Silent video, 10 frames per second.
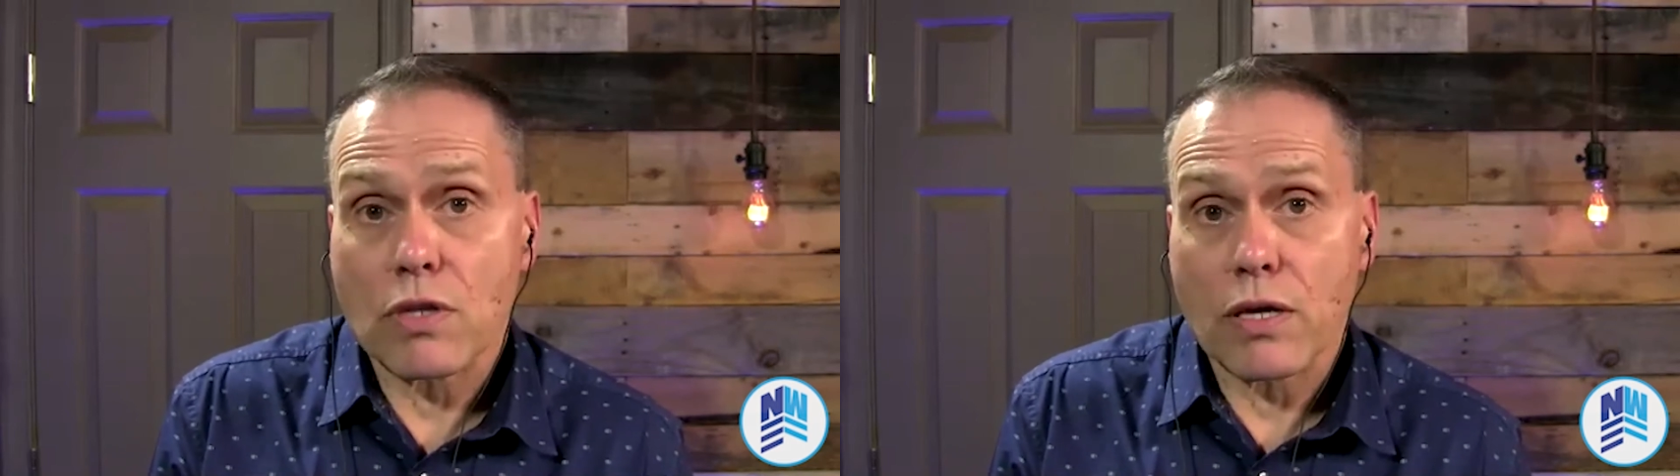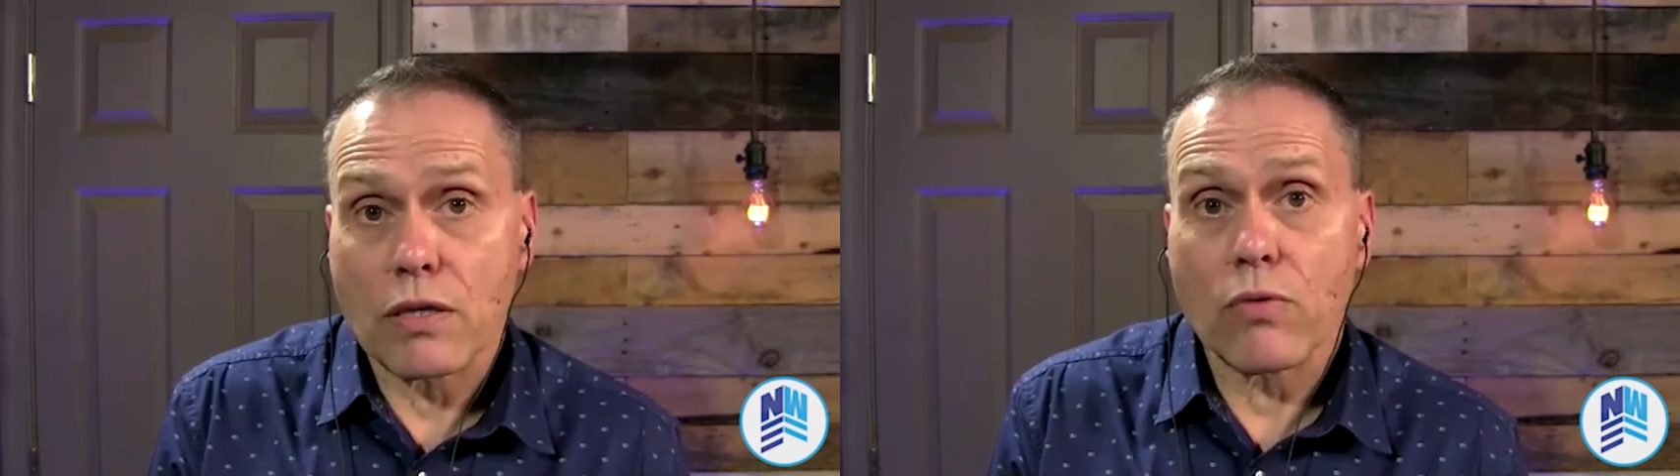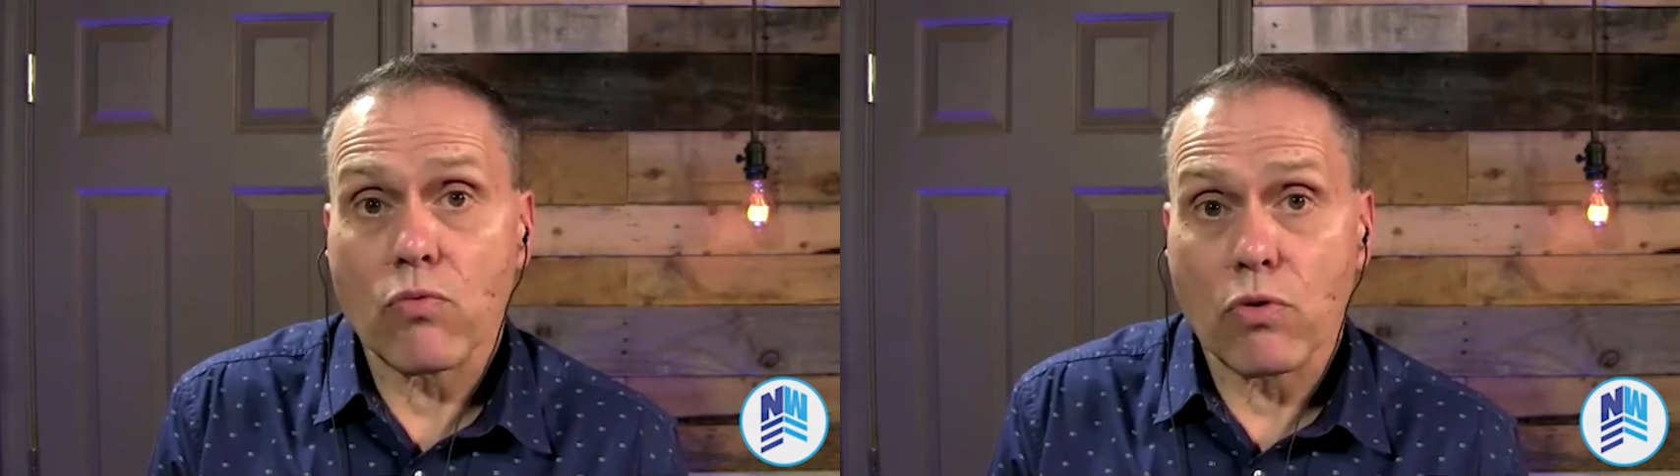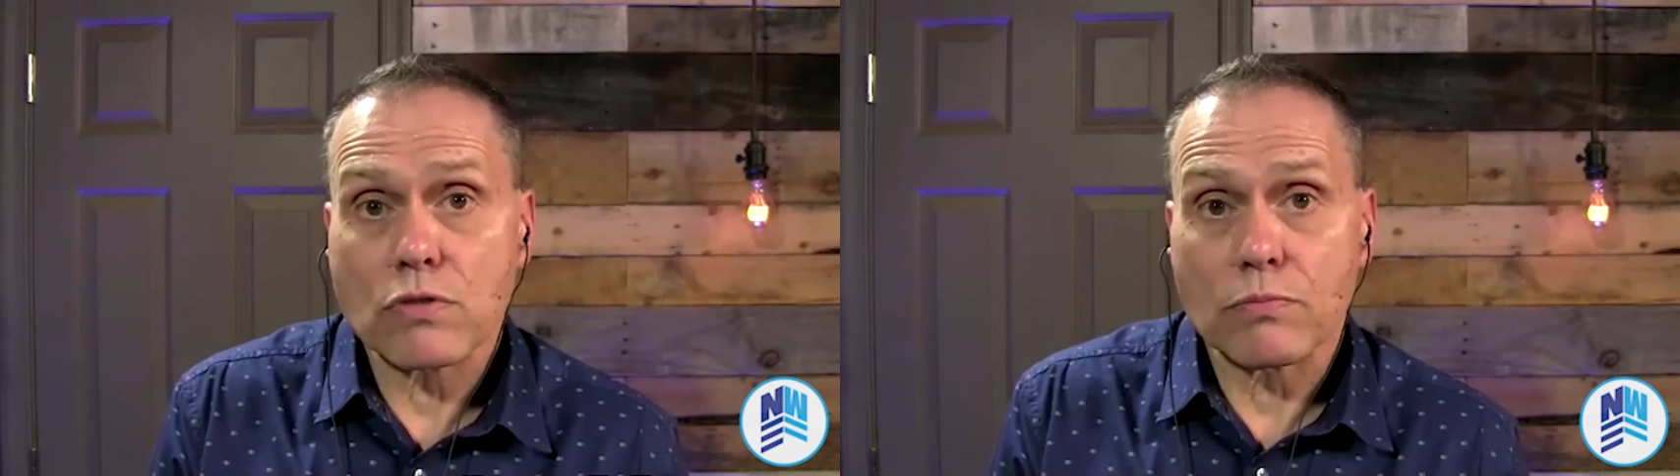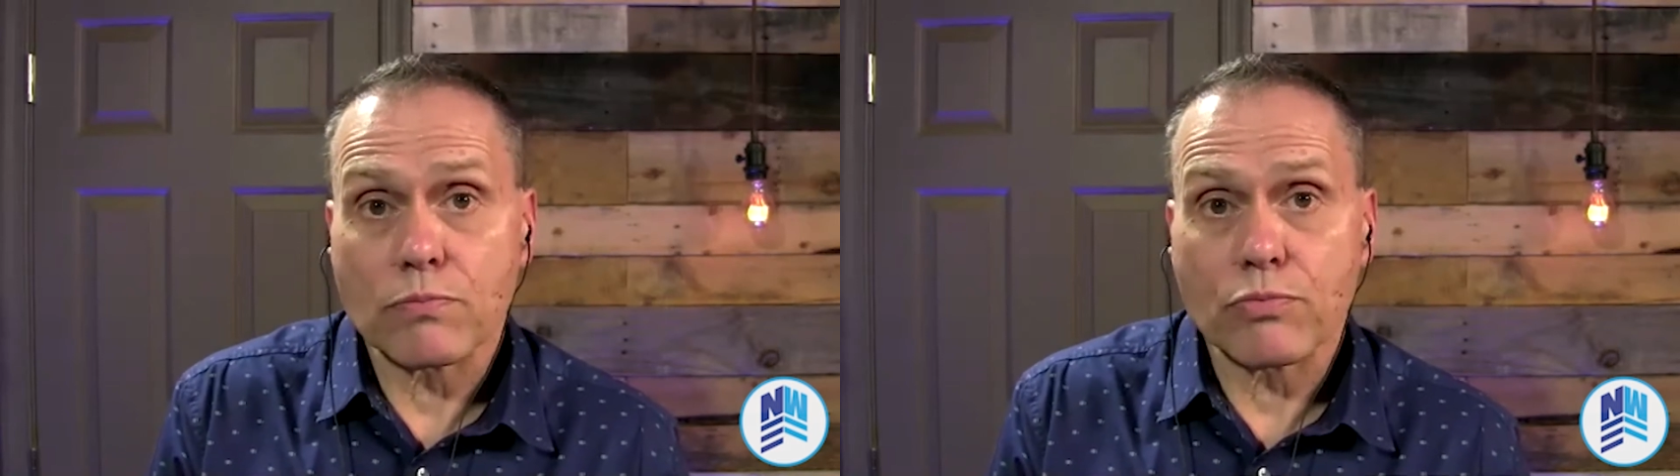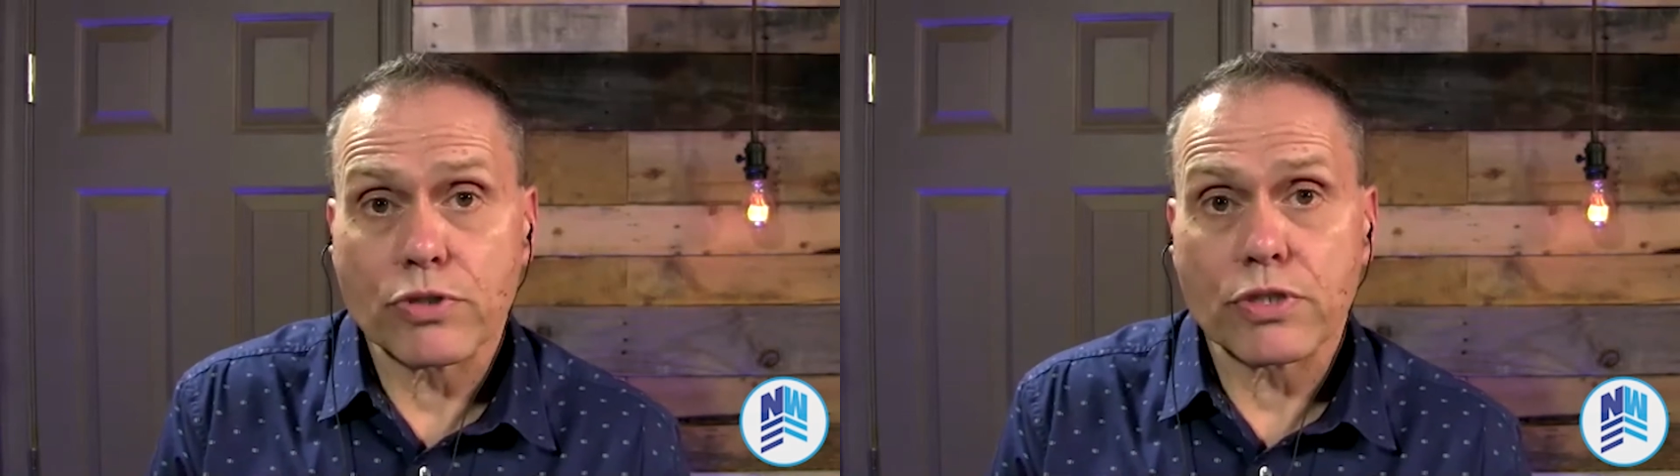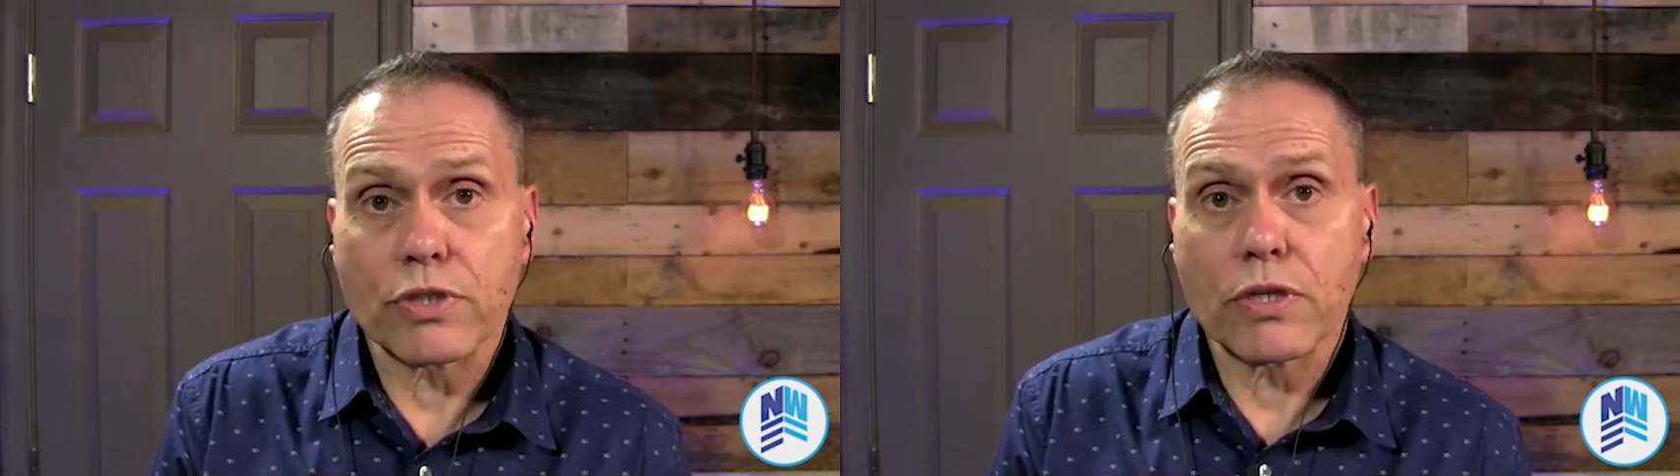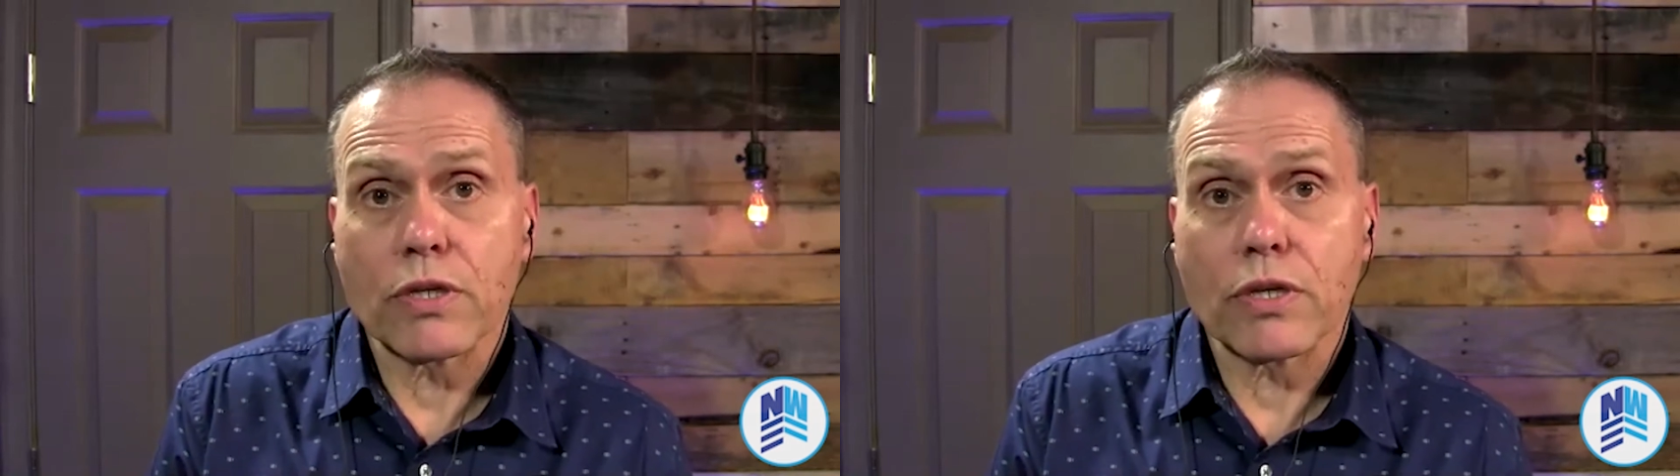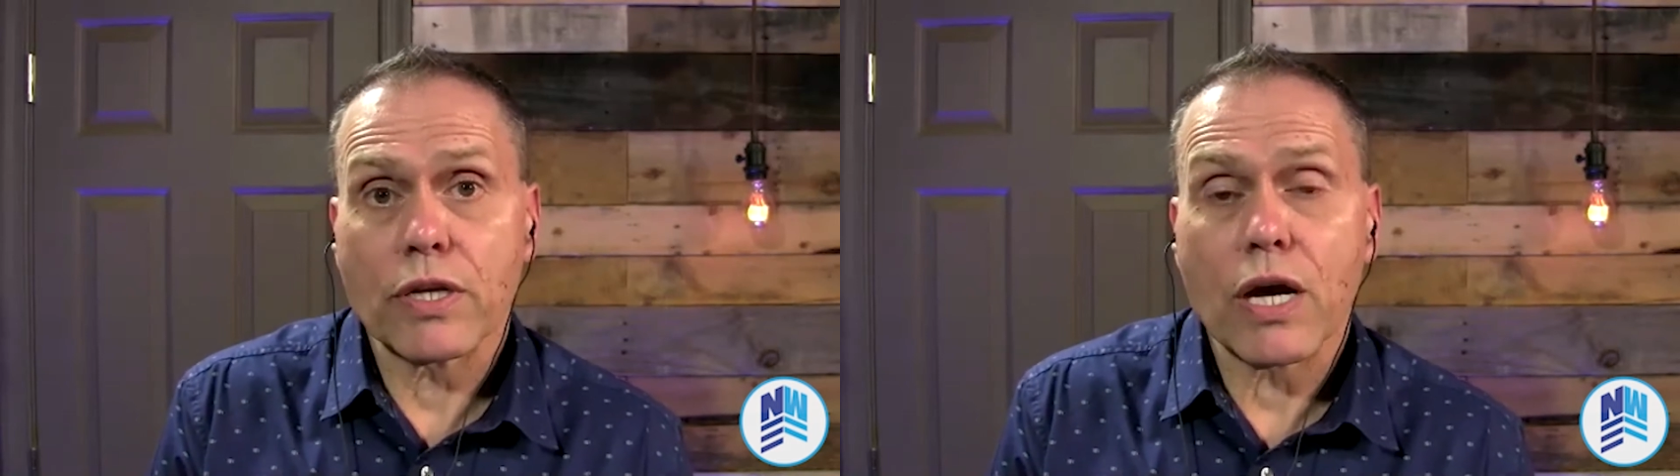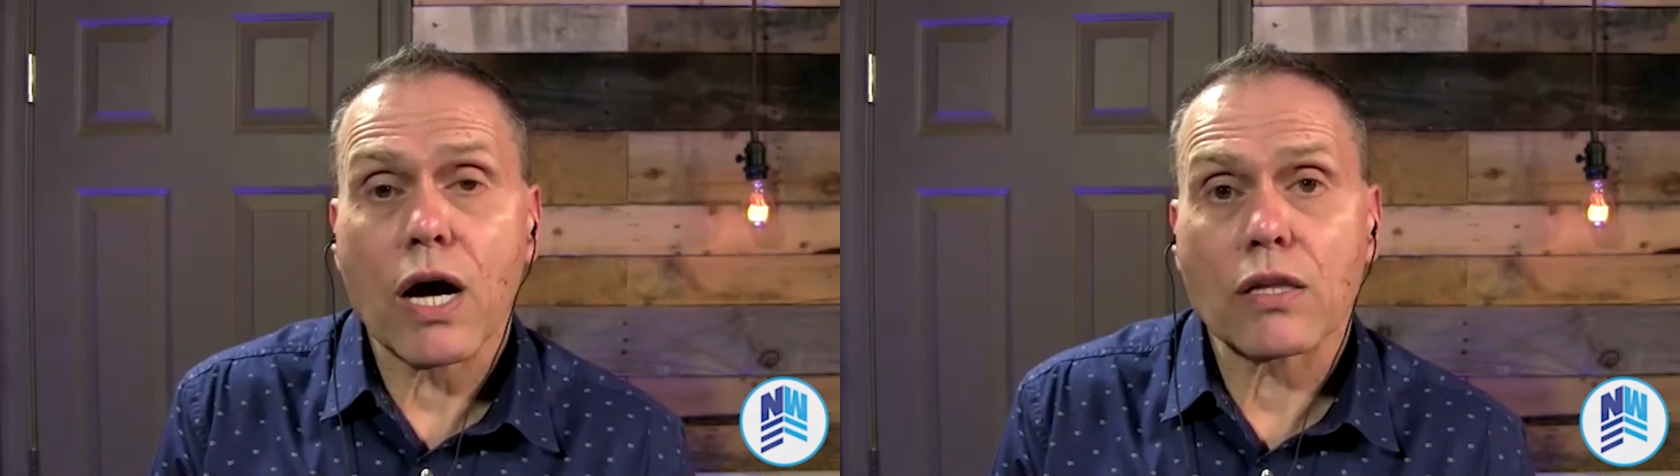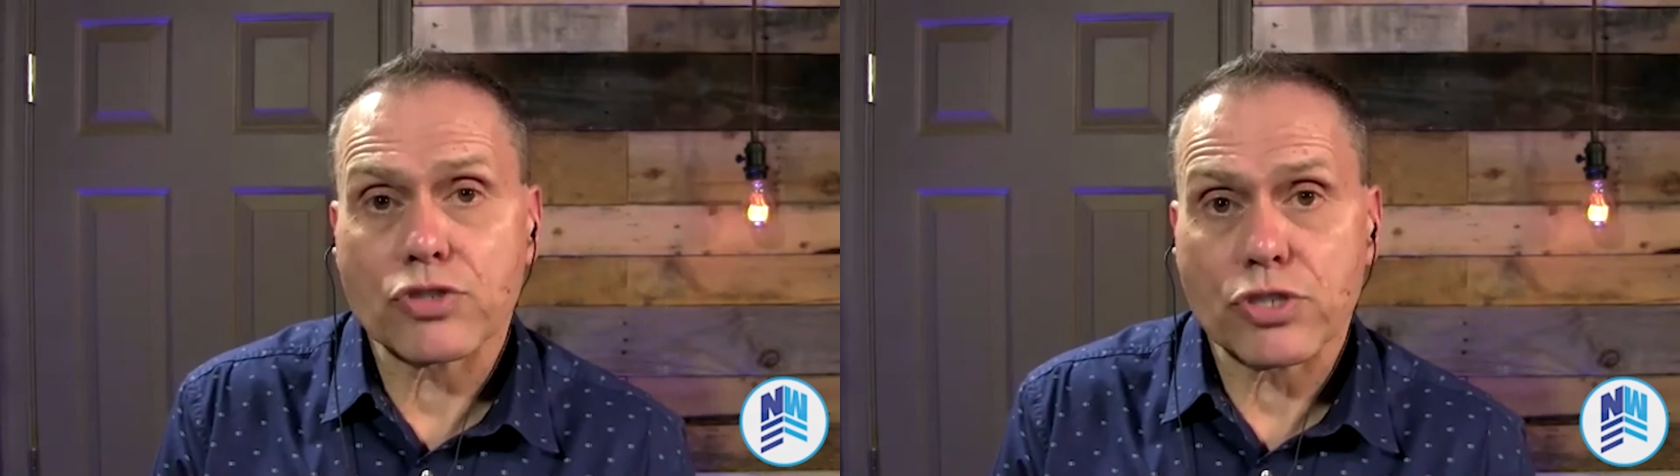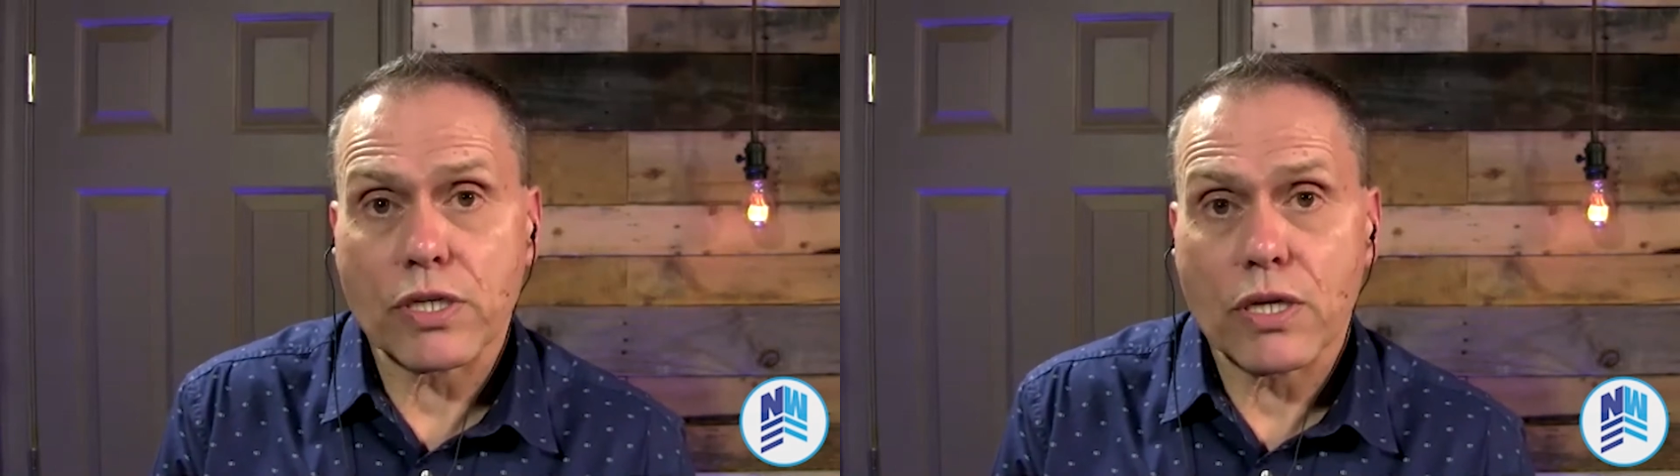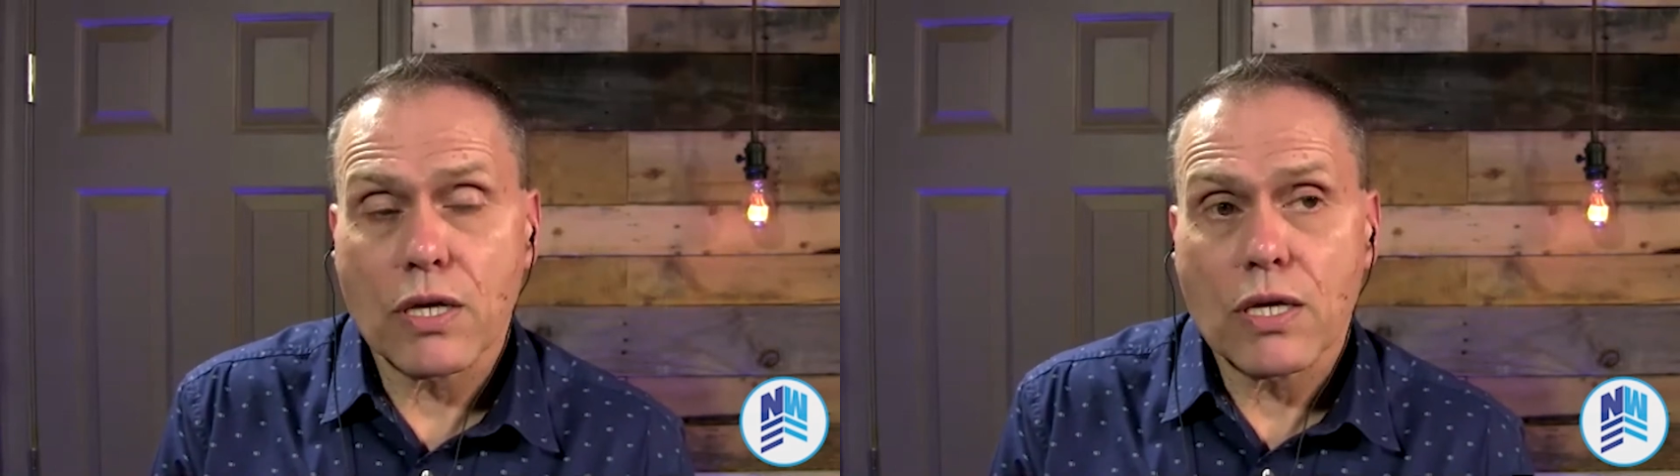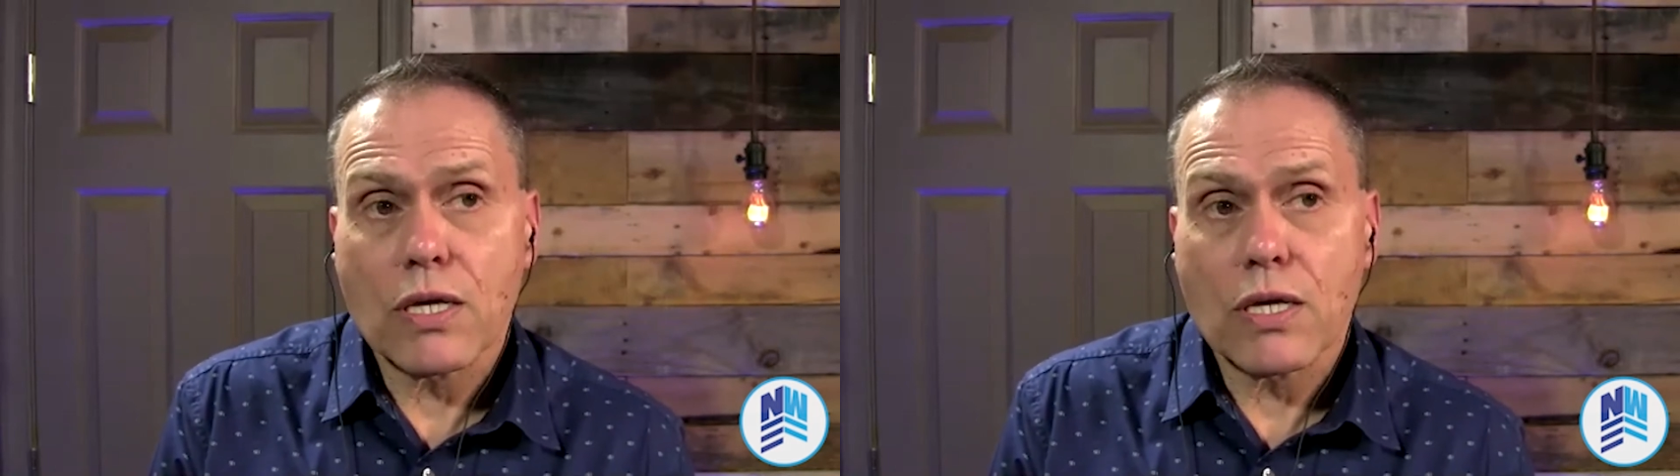They want to push an ideology.